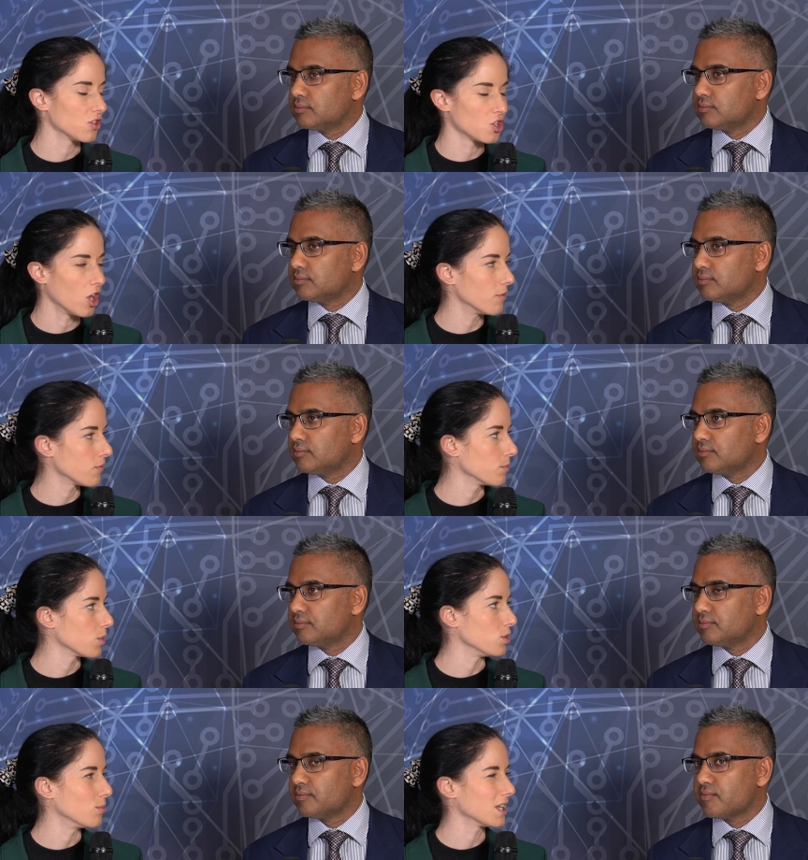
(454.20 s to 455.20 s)
Speaker 1: a time frame
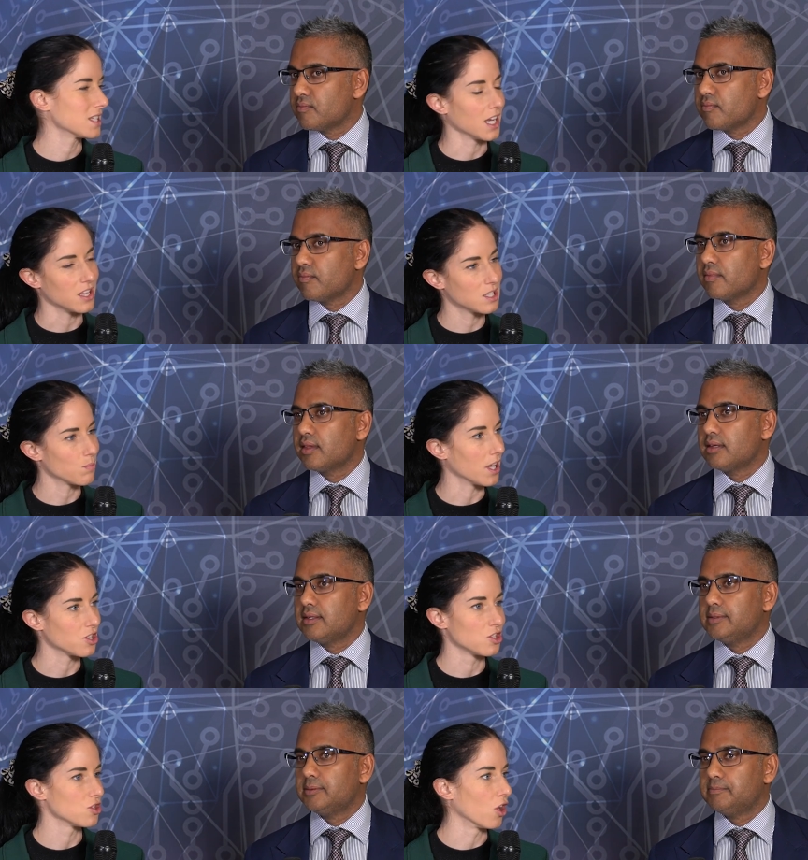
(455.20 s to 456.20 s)
where you might say this
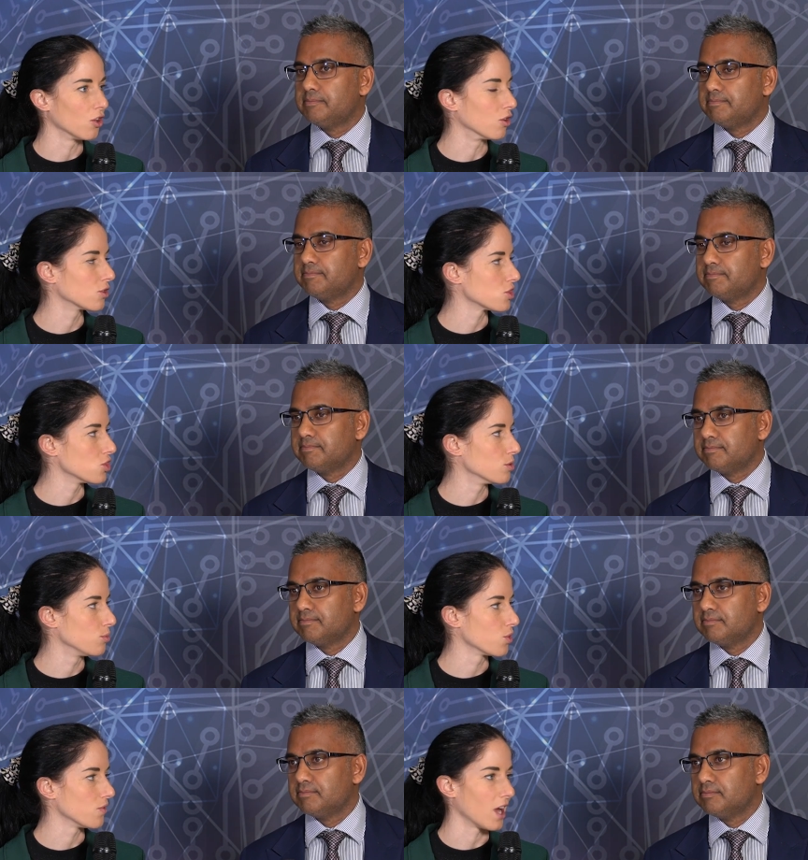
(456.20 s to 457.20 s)
patient's no longer
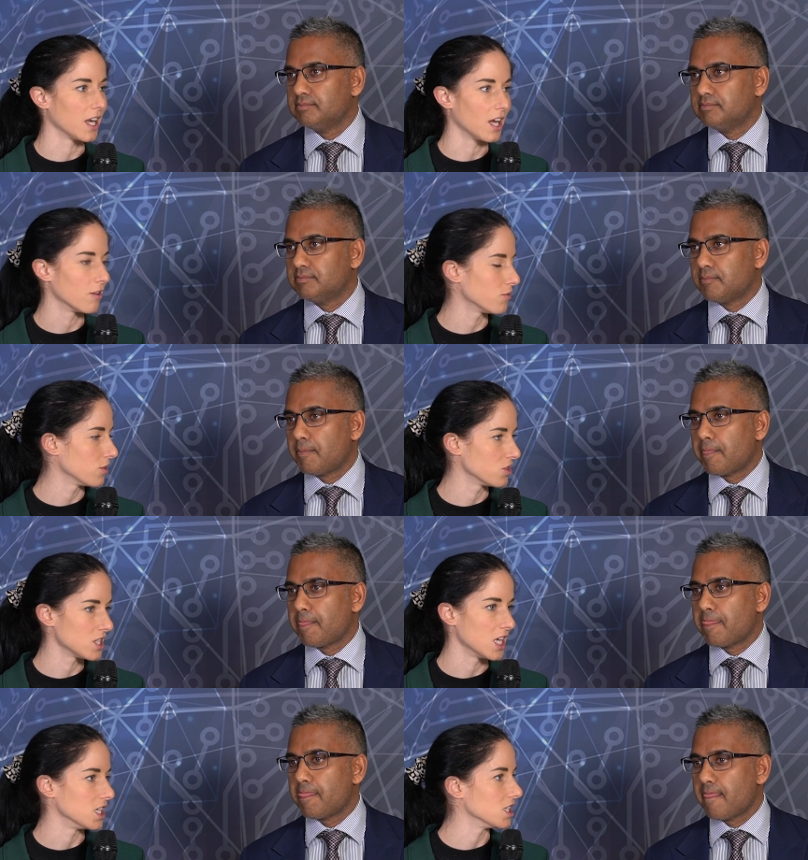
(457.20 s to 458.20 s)
suitable, they've had AF for
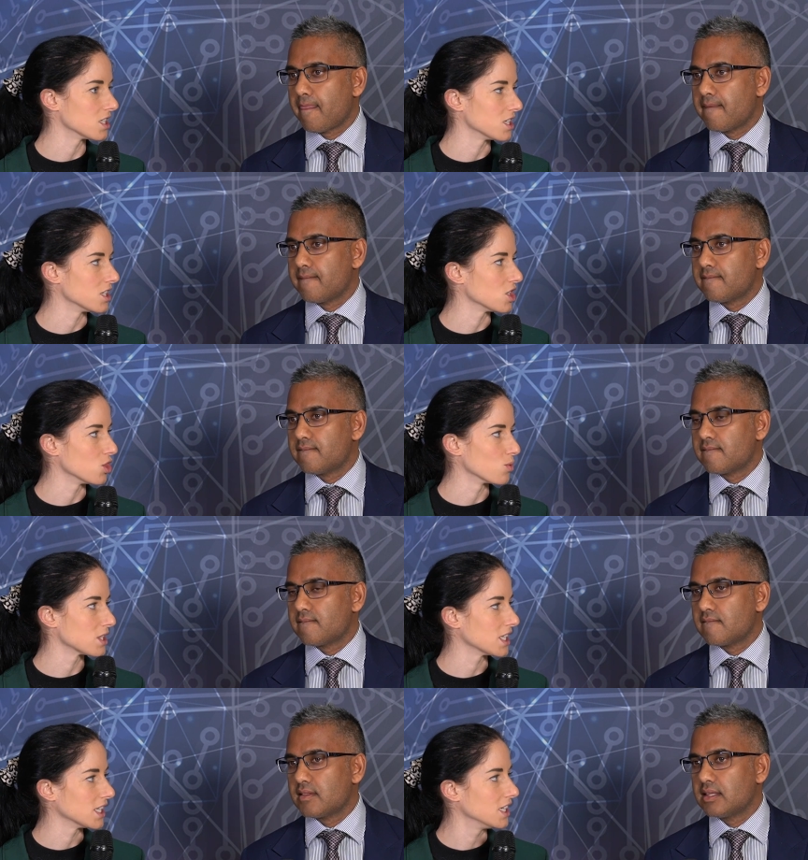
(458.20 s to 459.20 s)
10 years
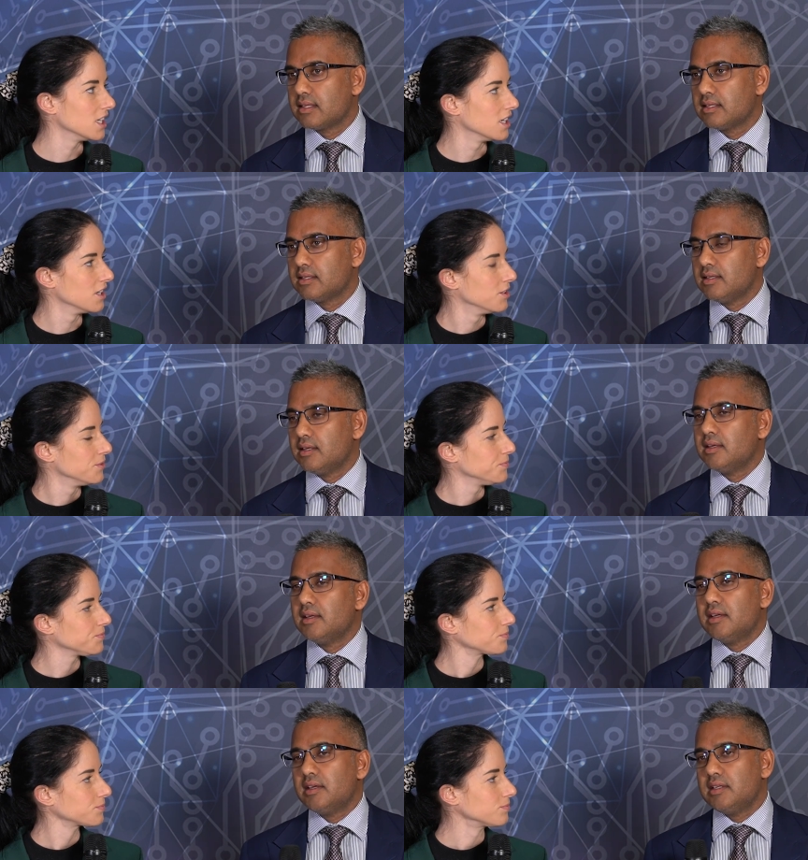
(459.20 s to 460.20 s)
continuously?
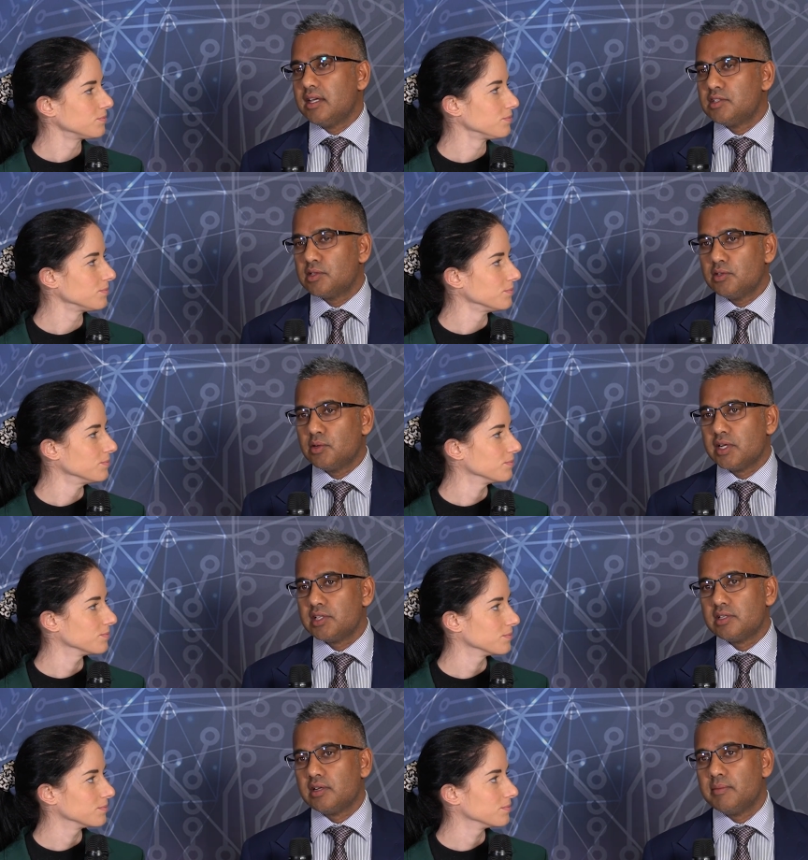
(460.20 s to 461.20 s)
Speaker 2: Yeah, it's a good
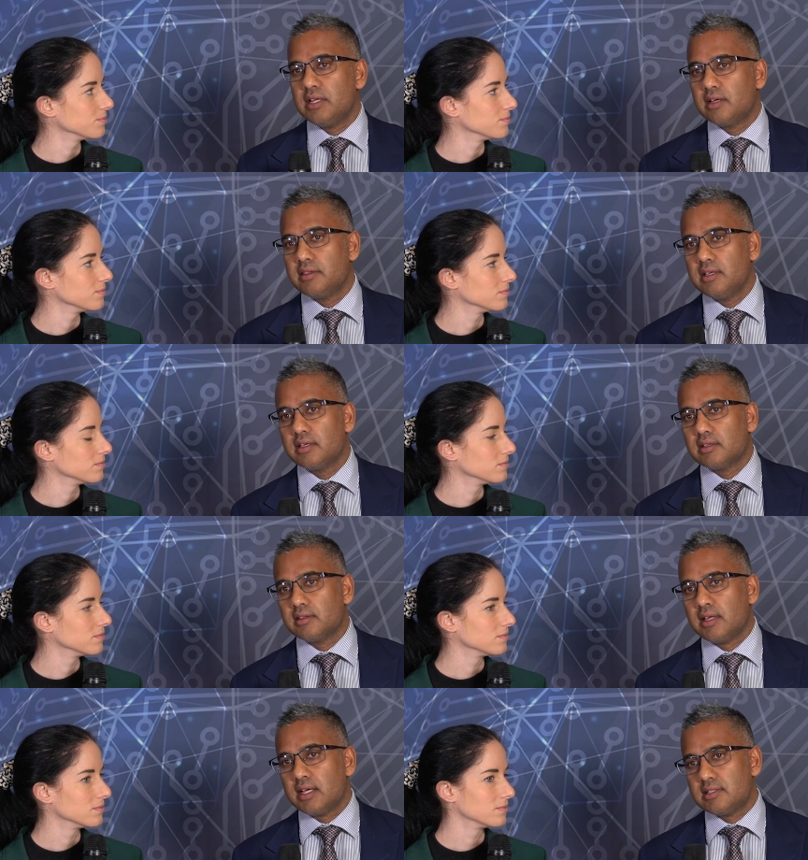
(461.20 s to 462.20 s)
question. I mean, I think
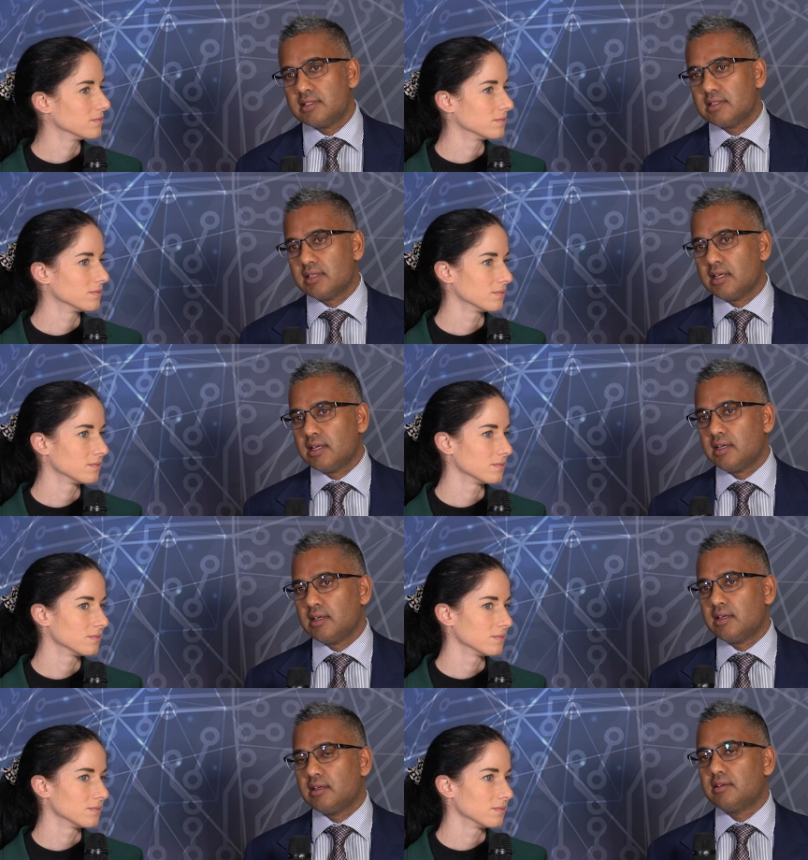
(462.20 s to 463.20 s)
that
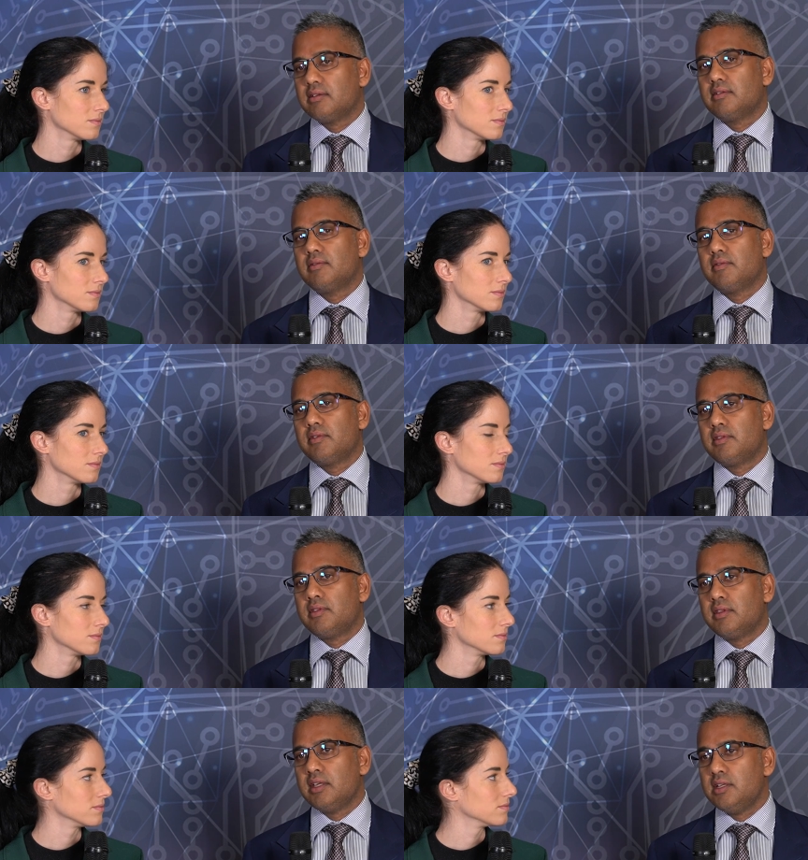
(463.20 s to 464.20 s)
uh,
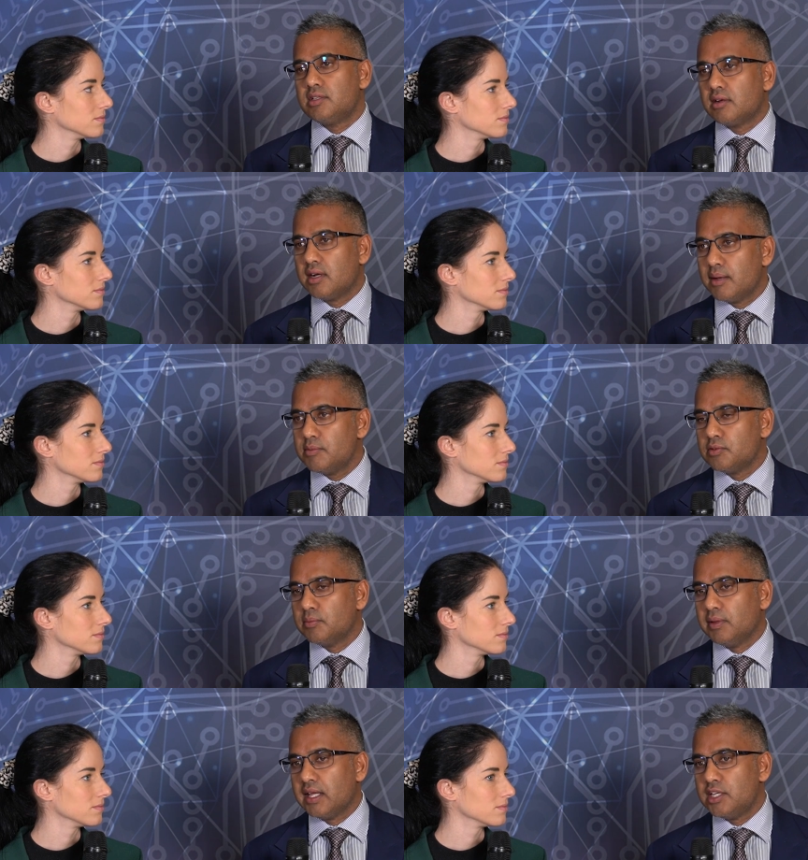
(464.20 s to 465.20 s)
the time to
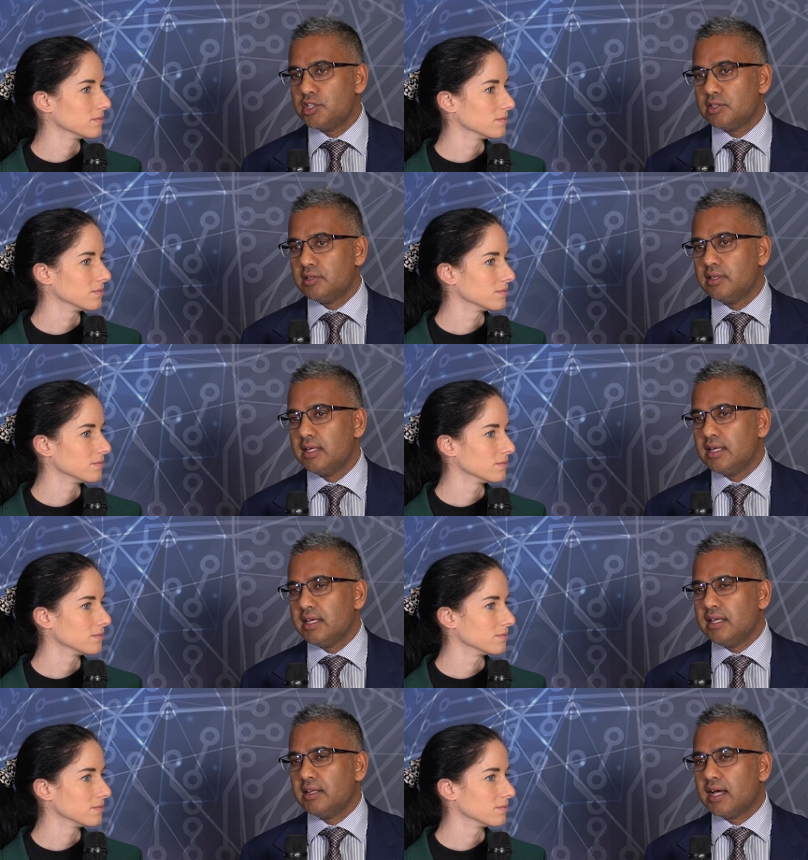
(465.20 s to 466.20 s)
ablation in